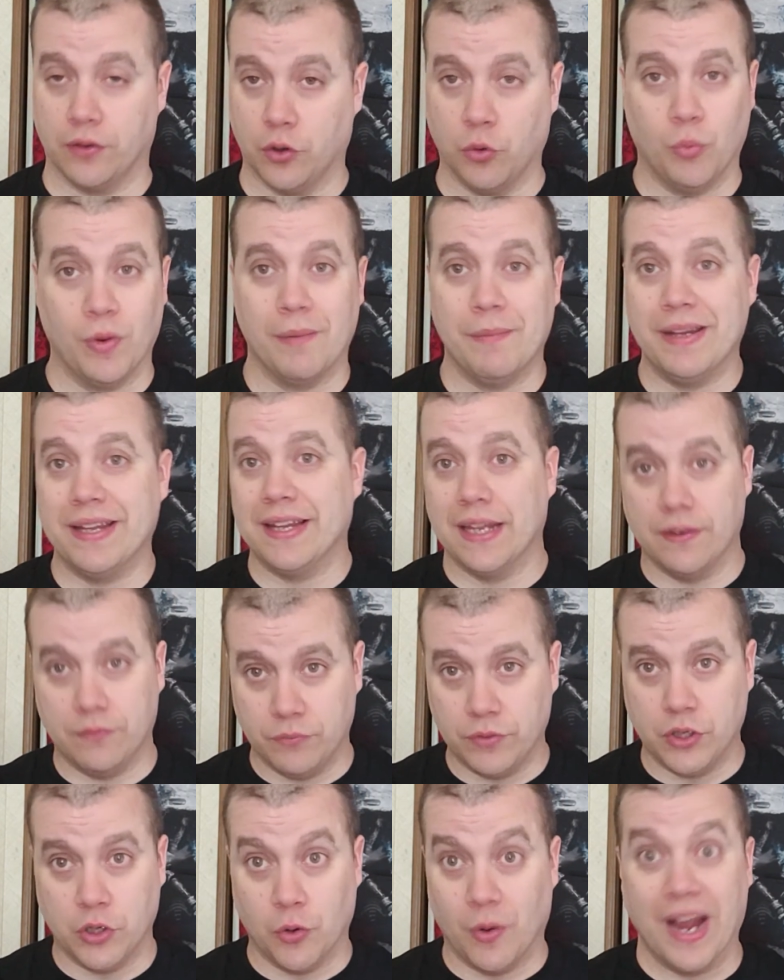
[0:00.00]
the women
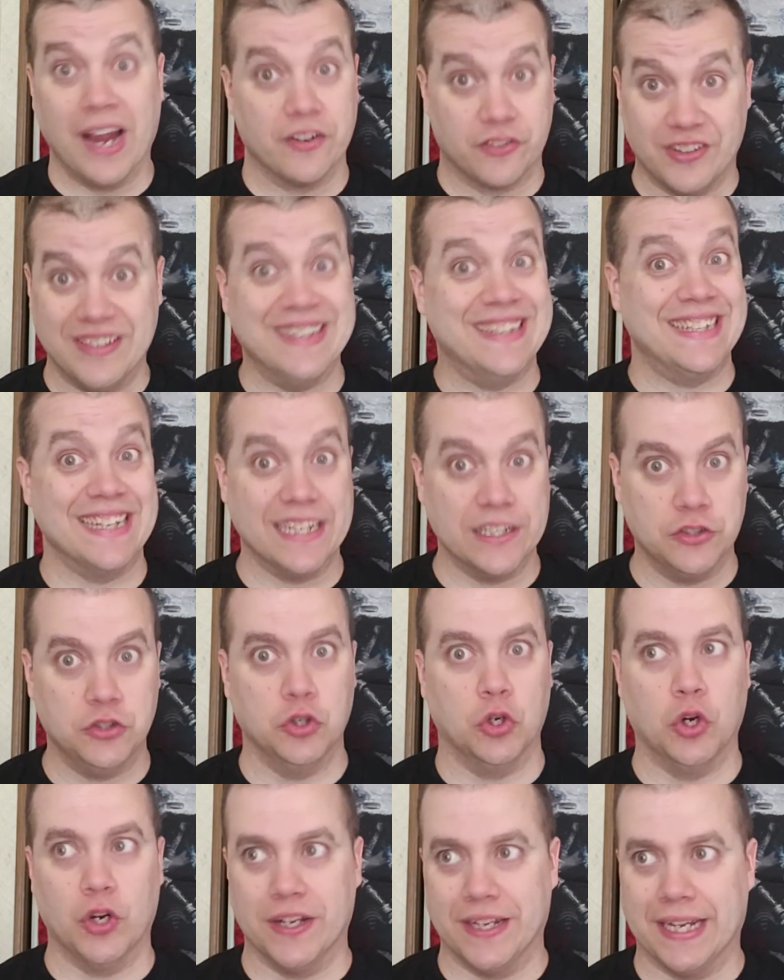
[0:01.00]
that, you know, actually did
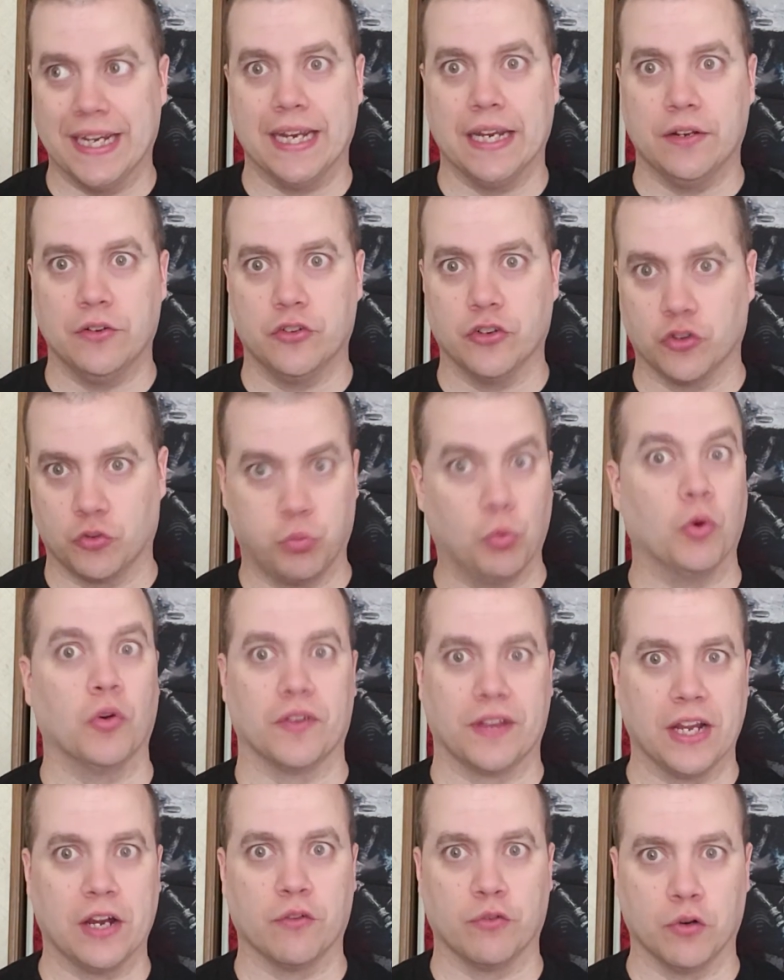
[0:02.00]
good and just
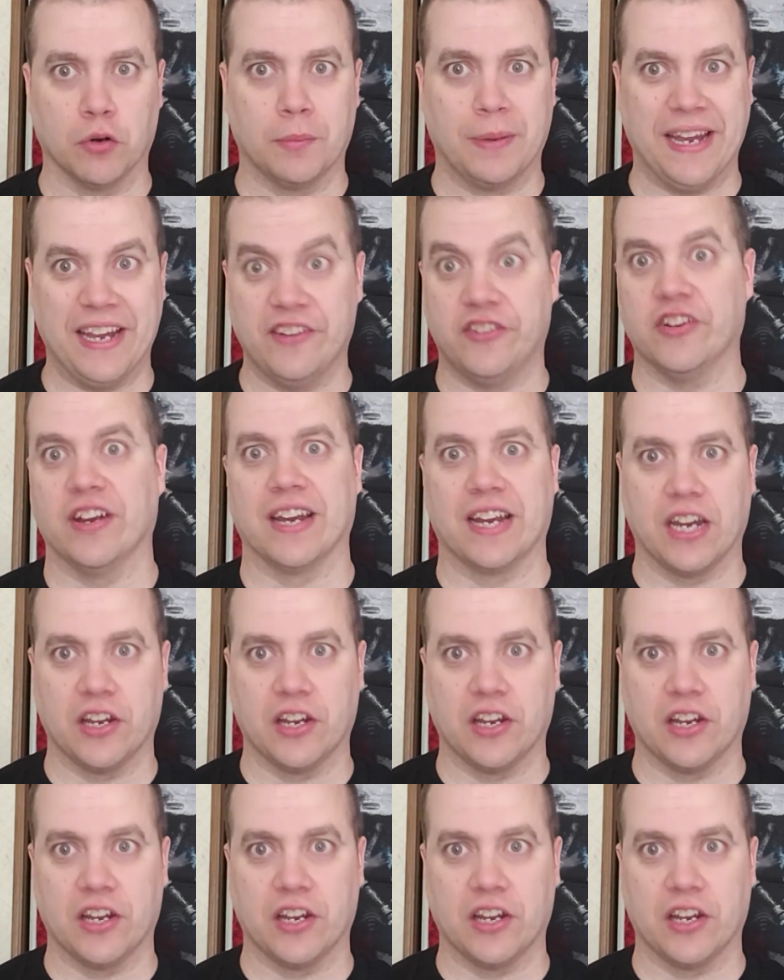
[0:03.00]
weren't there for a paycheck,